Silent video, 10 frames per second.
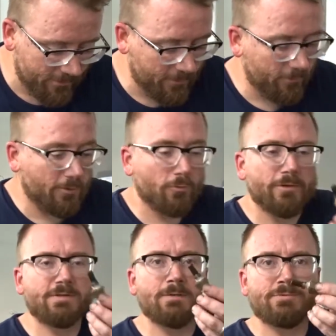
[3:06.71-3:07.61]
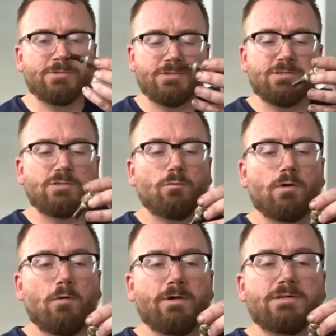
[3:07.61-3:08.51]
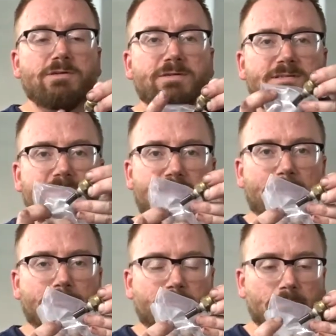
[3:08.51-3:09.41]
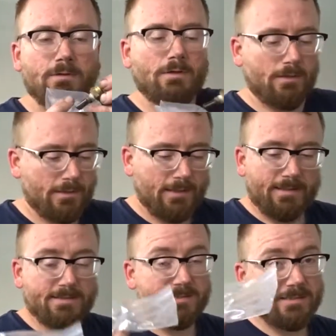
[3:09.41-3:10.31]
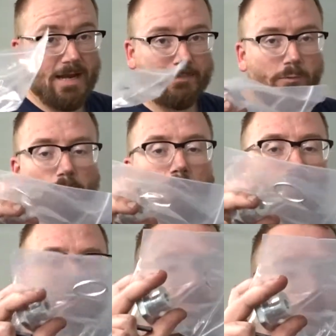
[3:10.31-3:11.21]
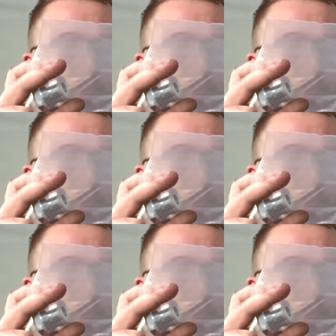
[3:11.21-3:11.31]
your coolant temperature sensor will go into this adapter, and this adapter will go into the